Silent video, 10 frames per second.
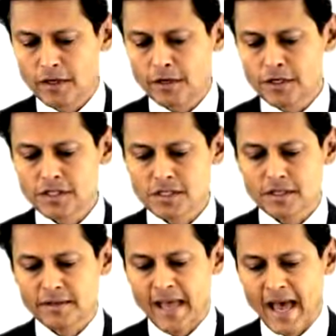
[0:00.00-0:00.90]
you notice
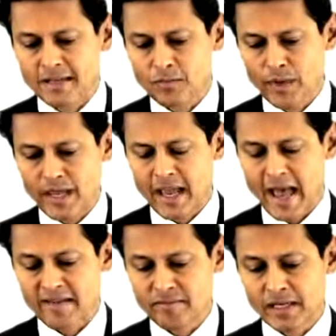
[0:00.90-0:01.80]
that we
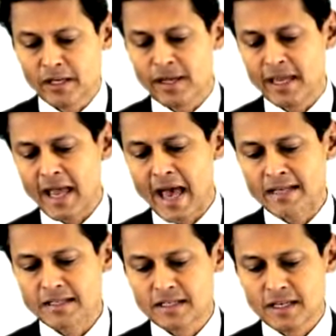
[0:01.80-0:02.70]
have been looking
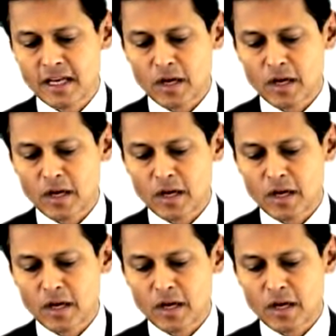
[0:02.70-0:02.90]
at